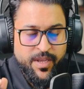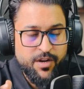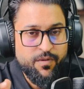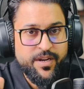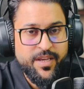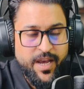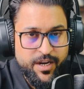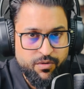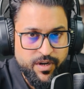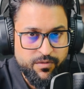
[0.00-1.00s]
in very
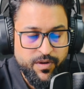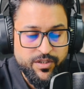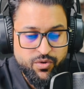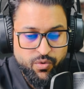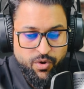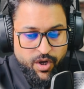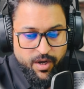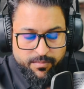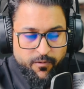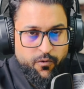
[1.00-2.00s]
accurate way. So
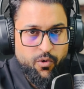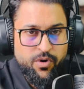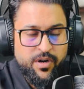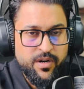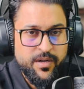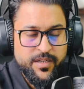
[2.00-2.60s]
before